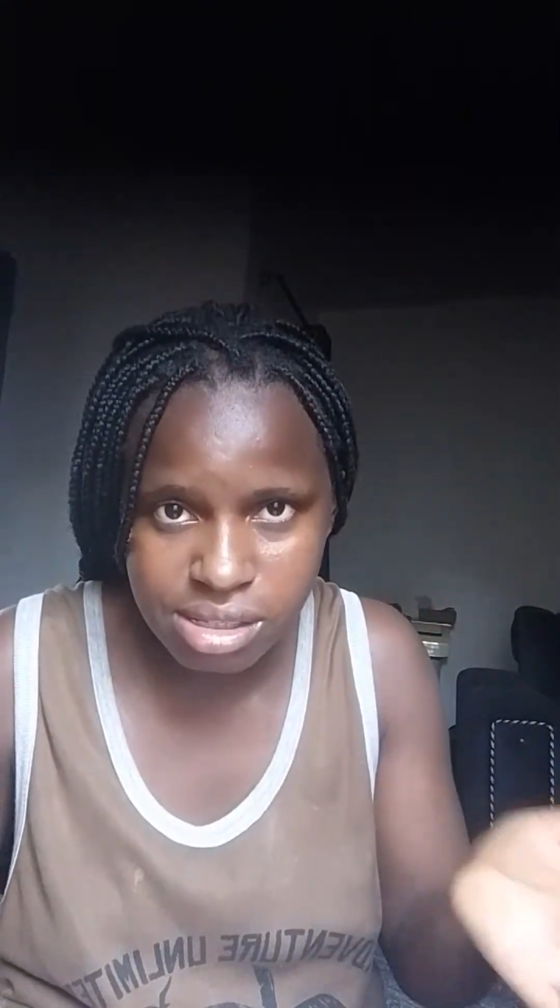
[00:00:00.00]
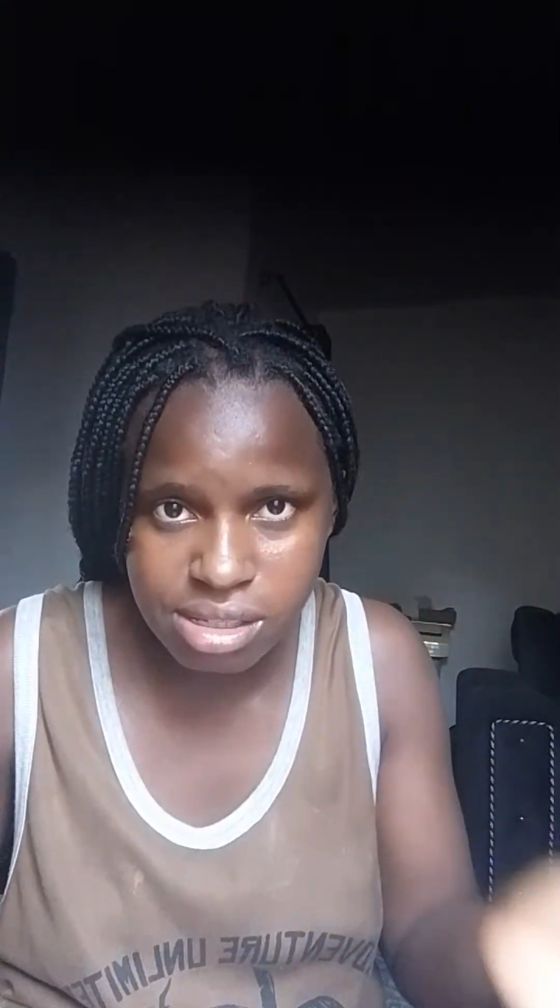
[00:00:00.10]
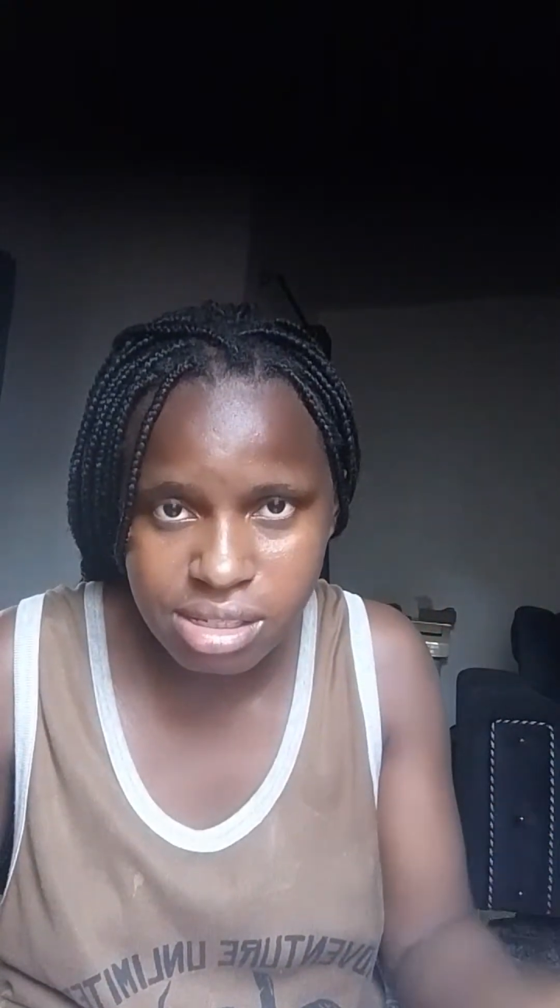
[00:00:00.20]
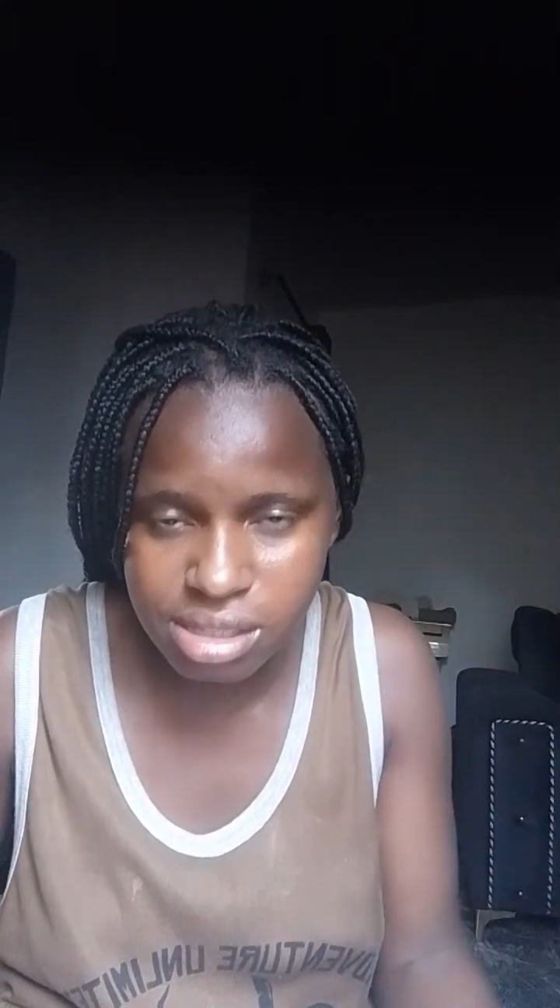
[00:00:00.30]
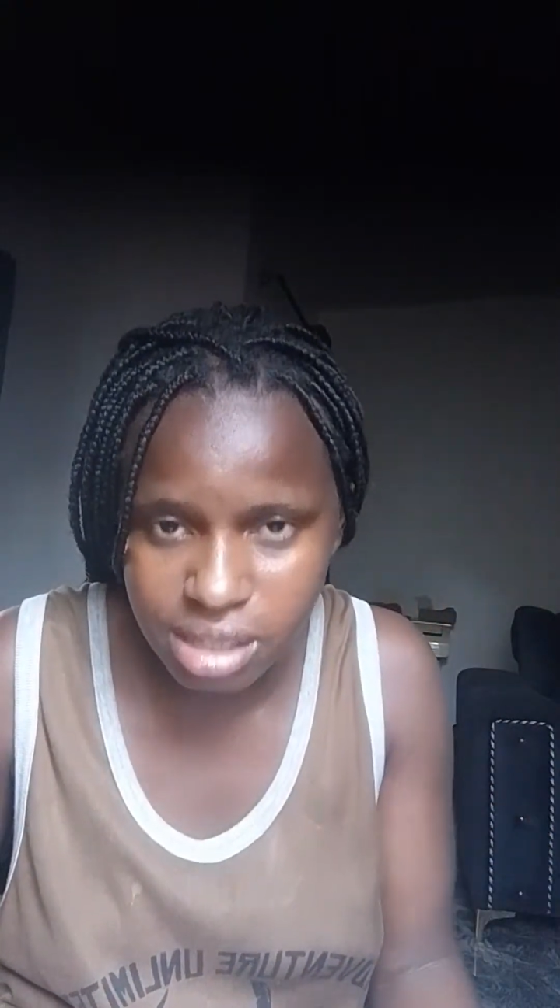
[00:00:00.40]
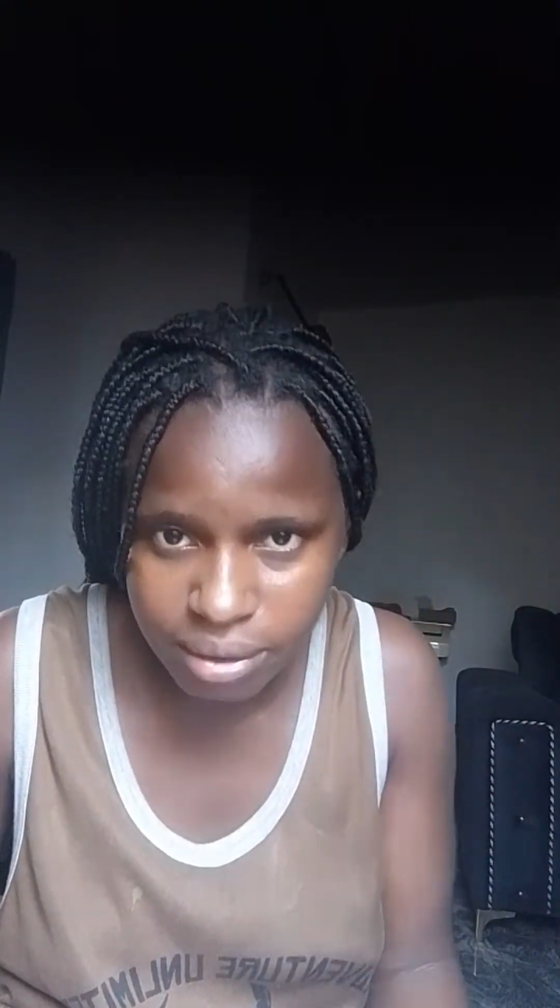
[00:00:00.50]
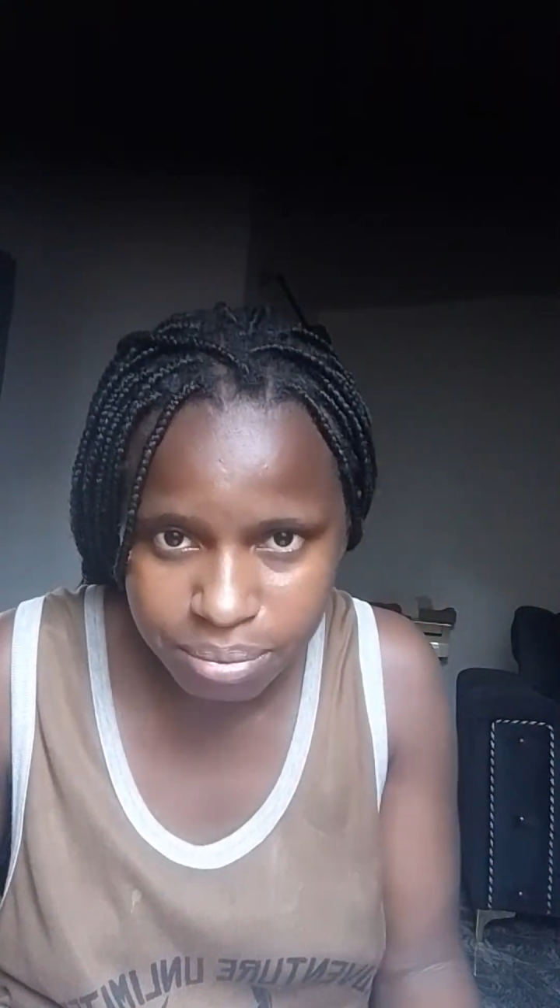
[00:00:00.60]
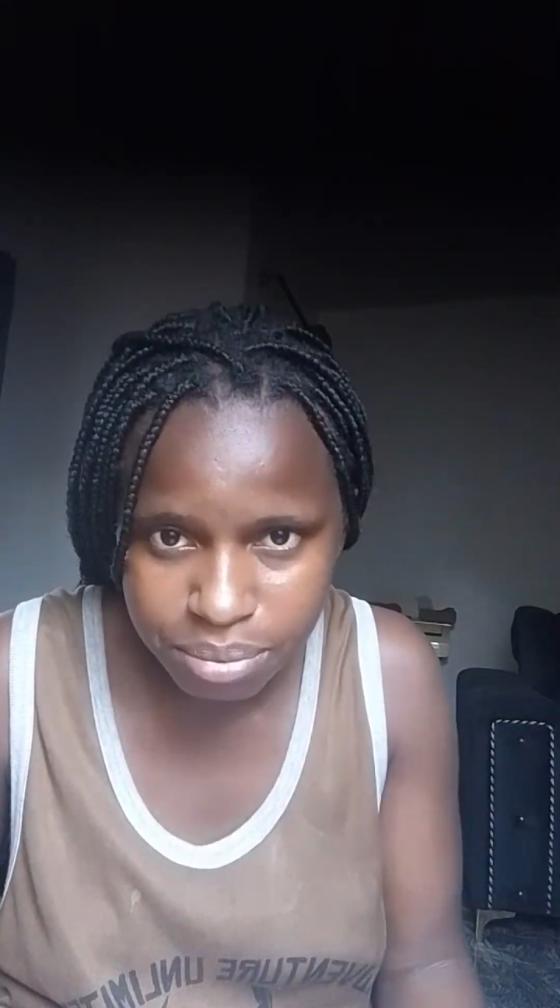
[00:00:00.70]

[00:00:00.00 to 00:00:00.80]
this year.